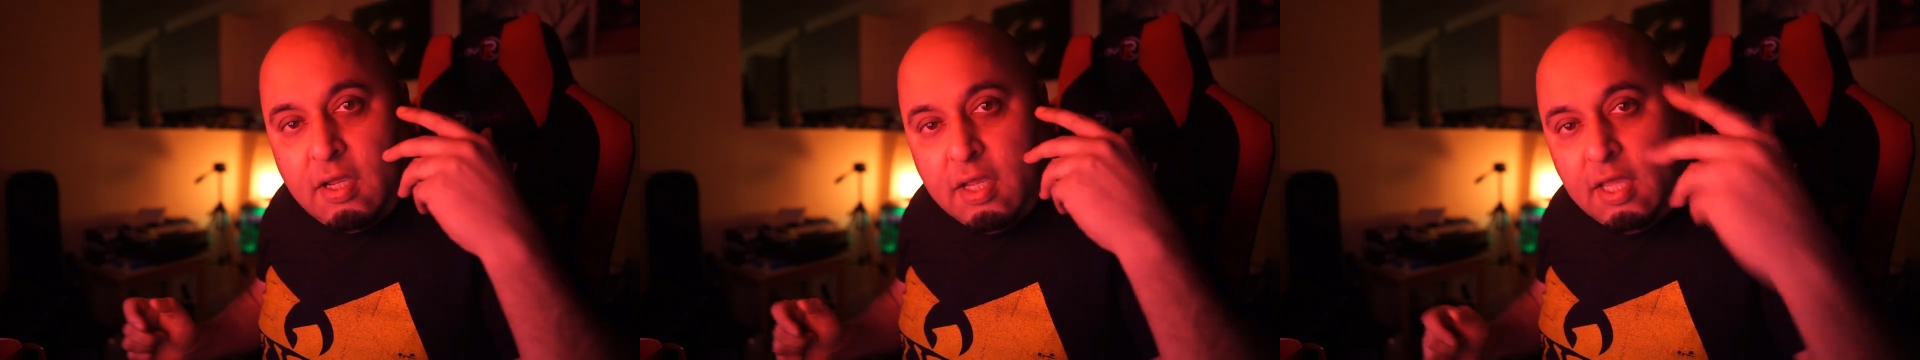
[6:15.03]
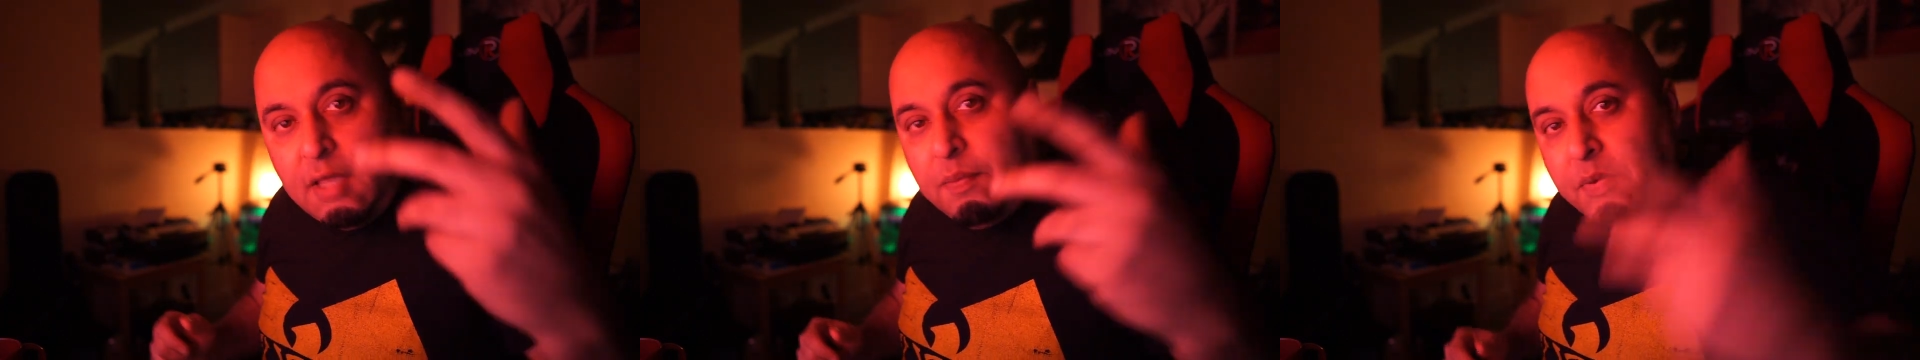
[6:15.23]

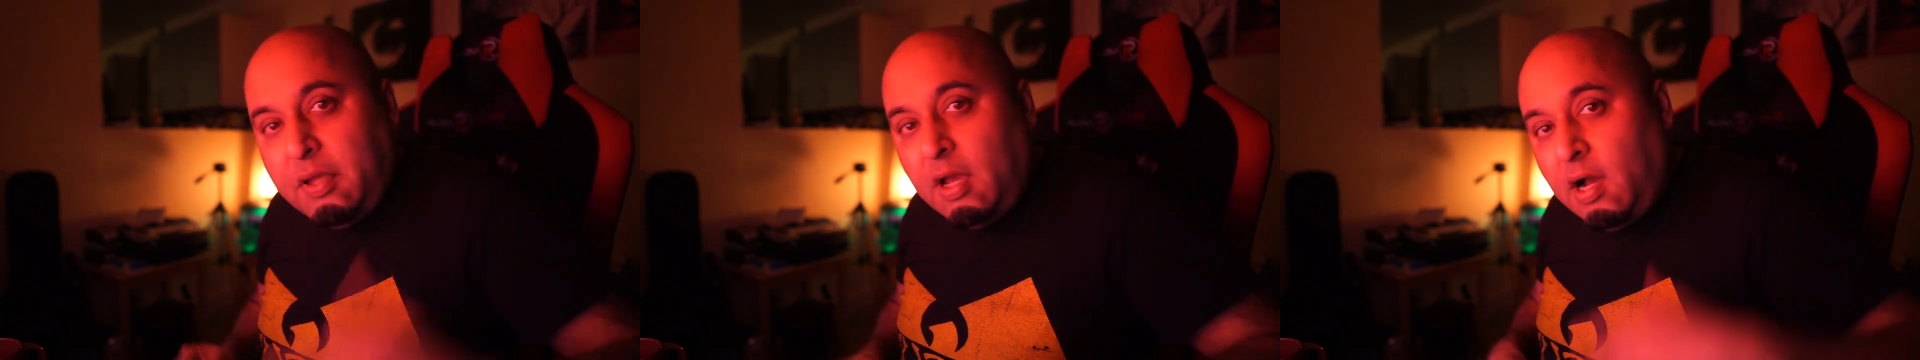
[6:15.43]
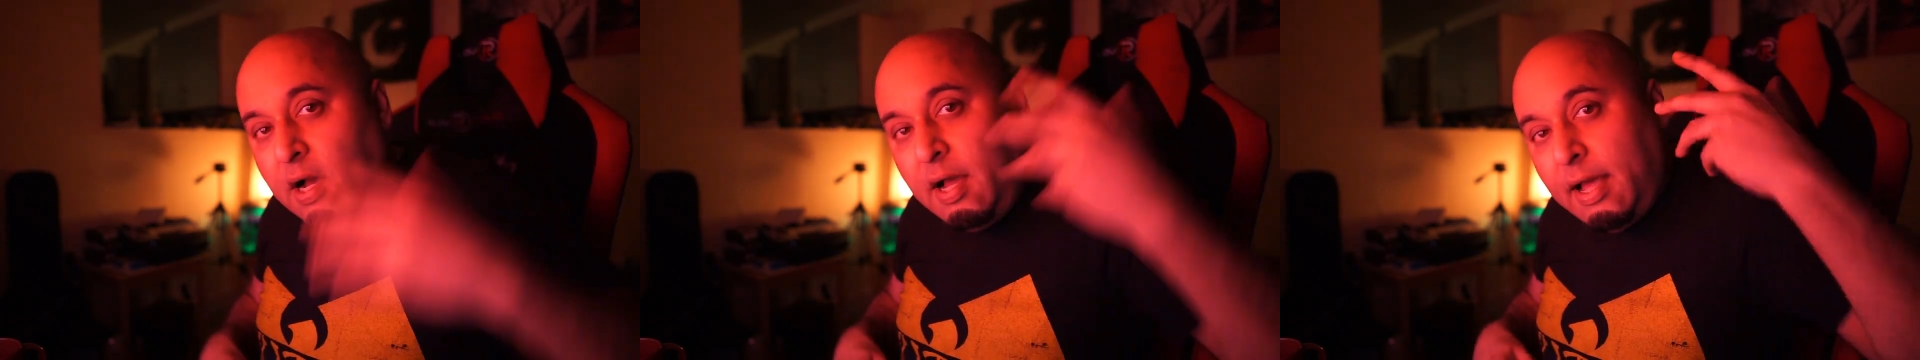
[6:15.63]

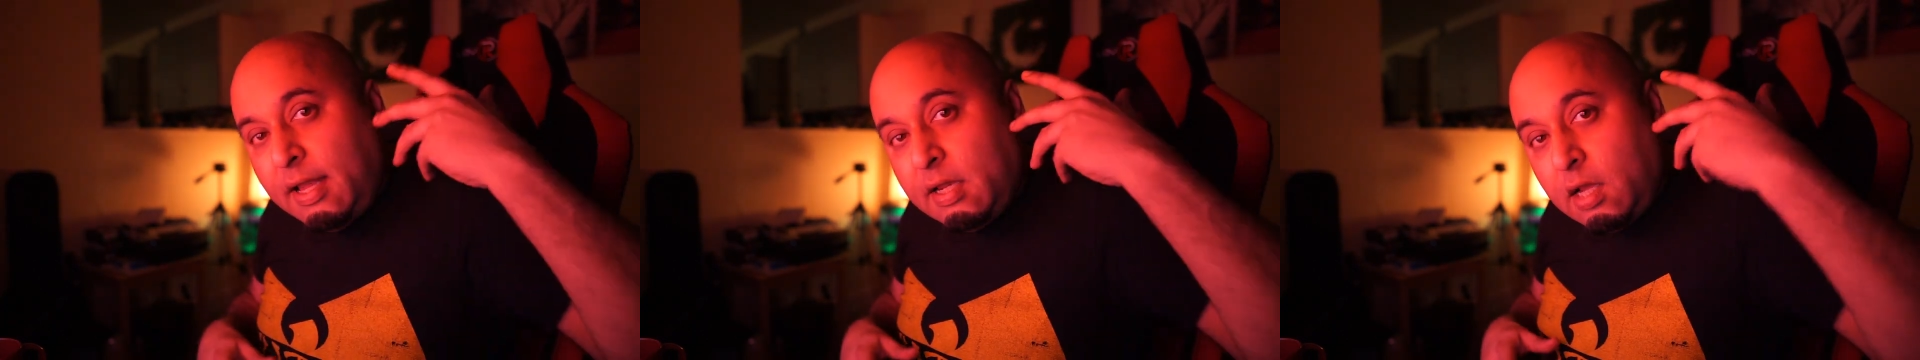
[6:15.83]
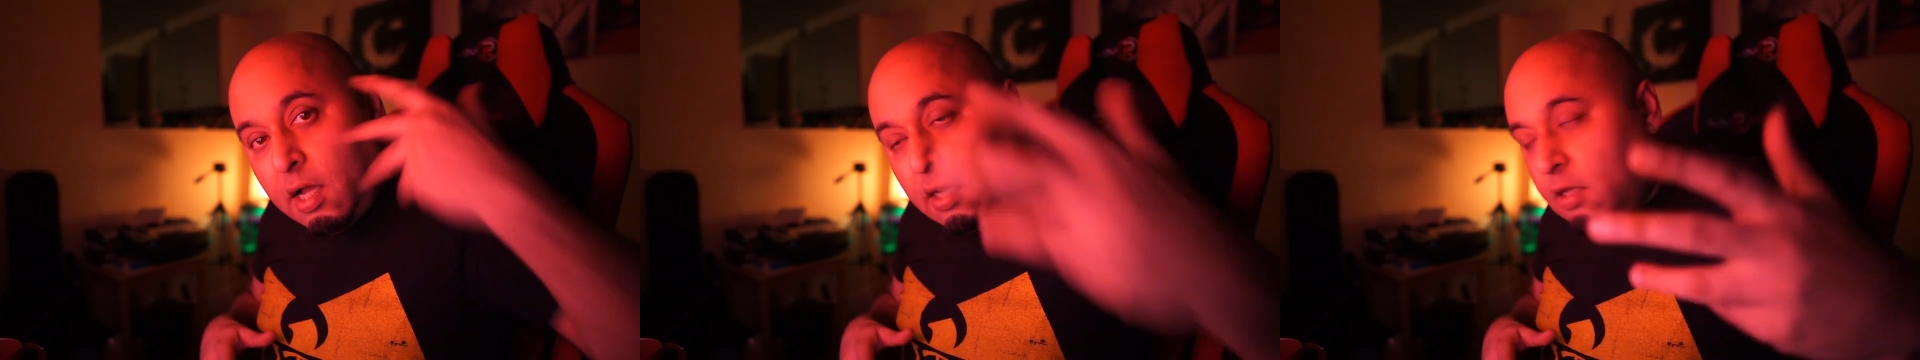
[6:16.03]
EPR
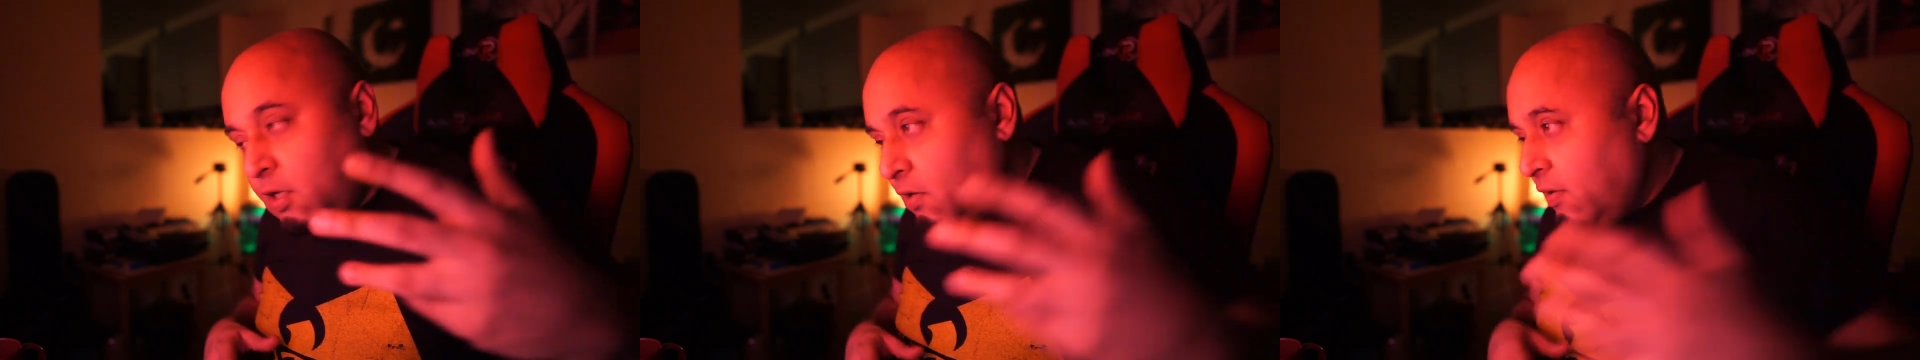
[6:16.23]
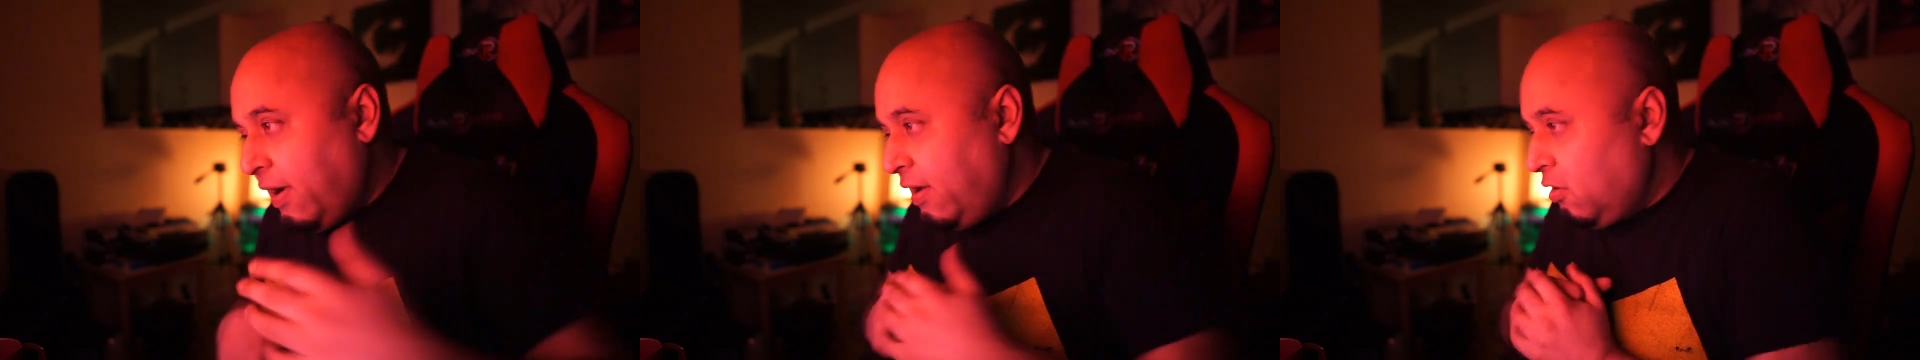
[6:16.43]
and
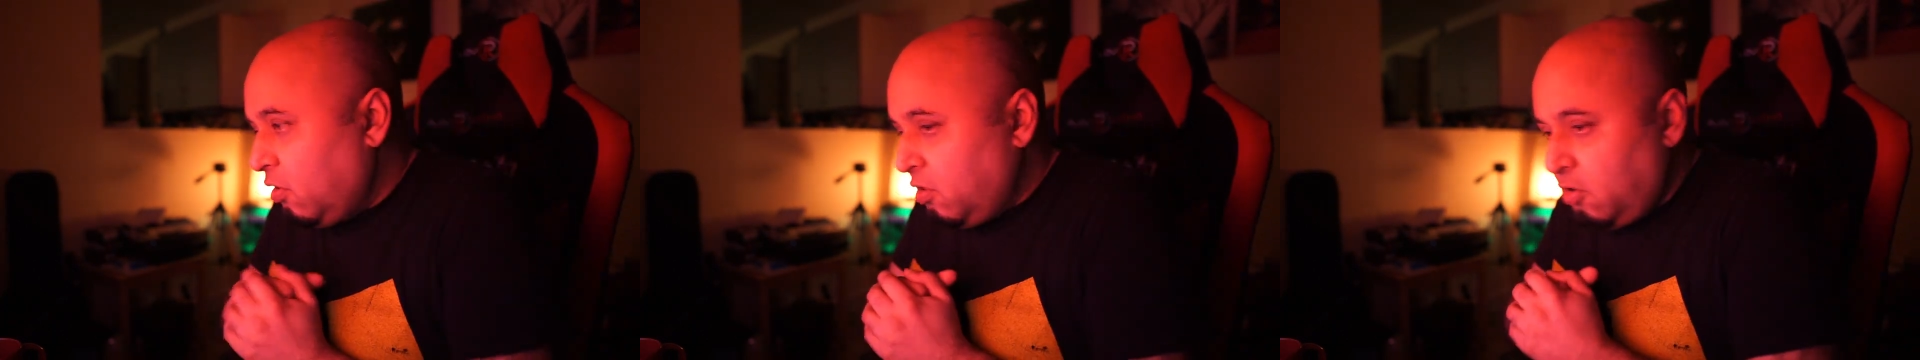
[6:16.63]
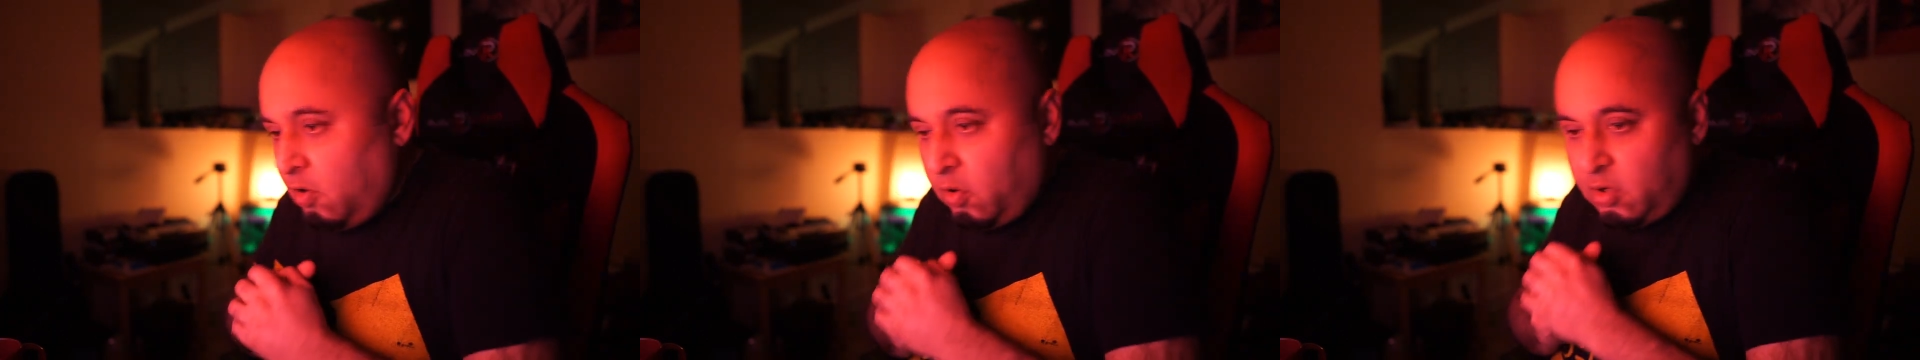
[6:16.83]
Underground
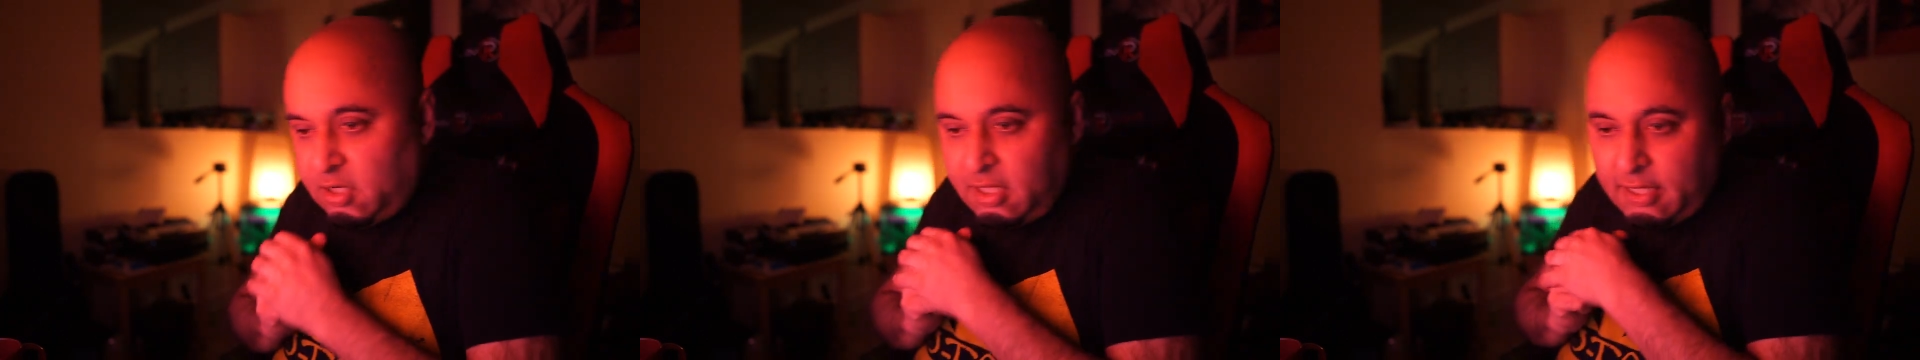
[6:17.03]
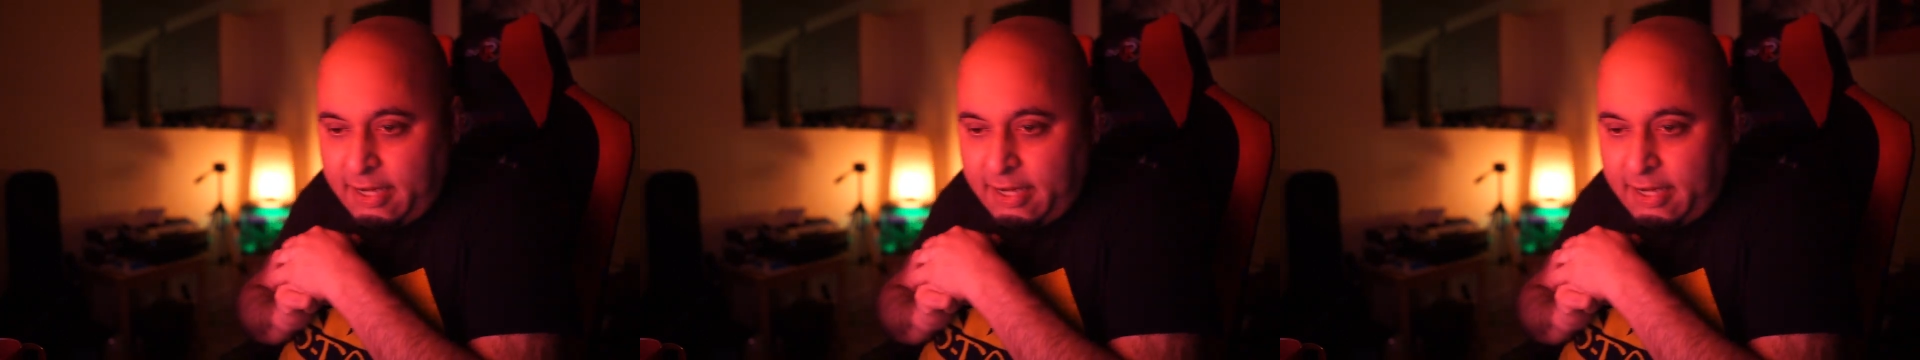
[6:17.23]
Authority.